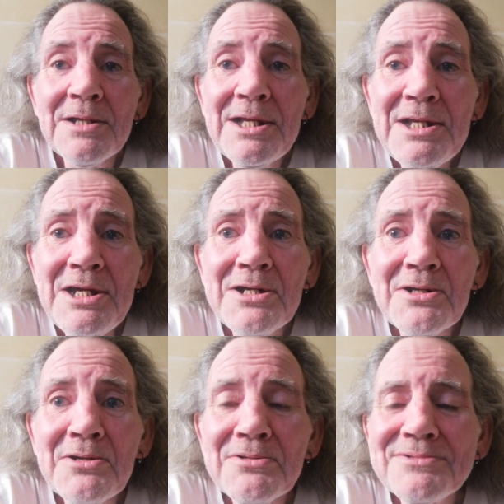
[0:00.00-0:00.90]

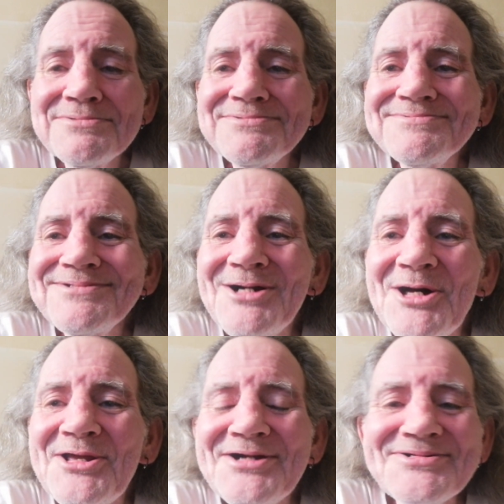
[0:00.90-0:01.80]
Hello.
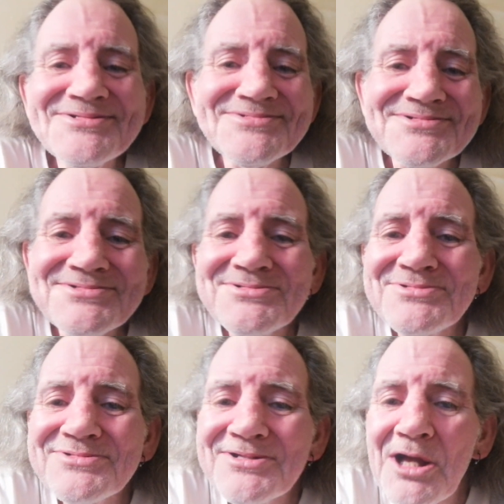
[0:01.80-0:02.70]
I know.
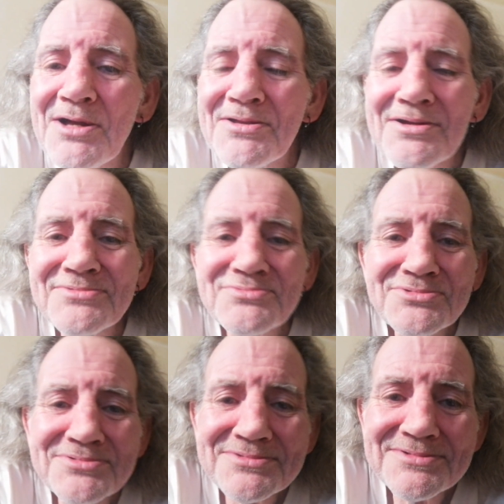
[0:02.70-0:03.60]
I, I,
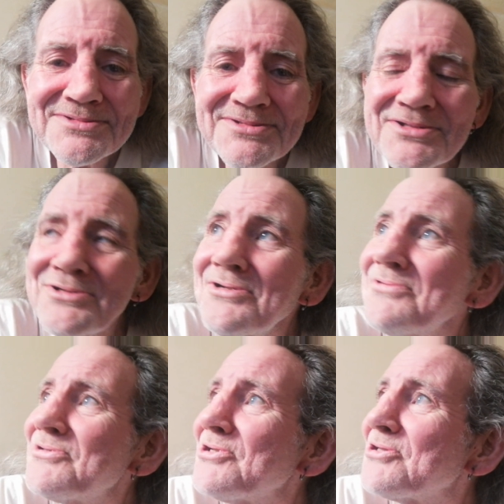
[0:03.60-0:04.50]

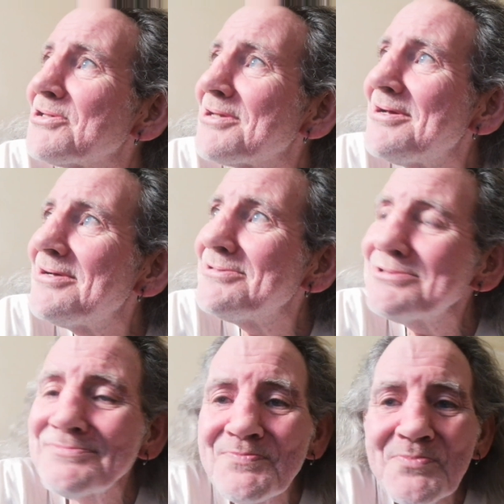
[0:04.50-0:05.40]
I just uh,
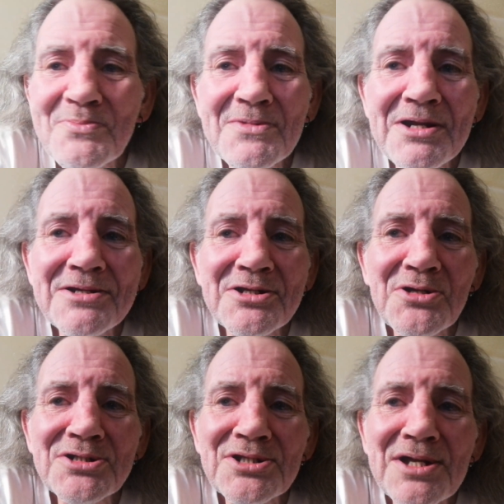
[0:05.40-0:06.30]
had a
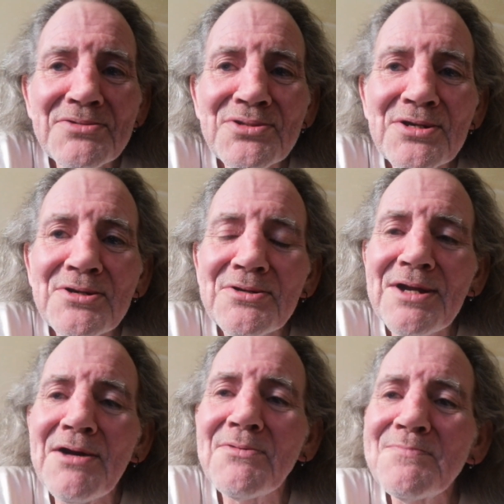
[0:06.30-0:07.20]
nice afternoon
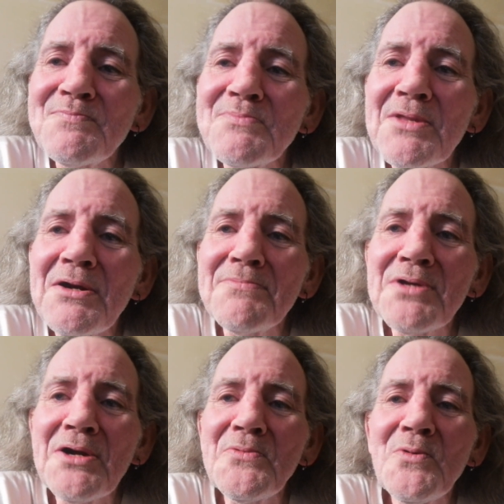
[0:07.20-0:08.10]
out up
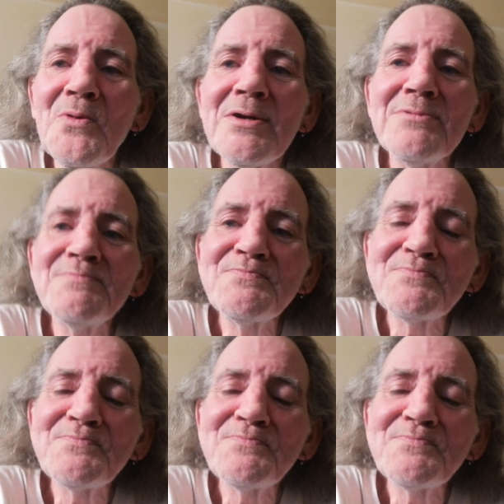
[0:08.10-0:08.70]
Coate Water.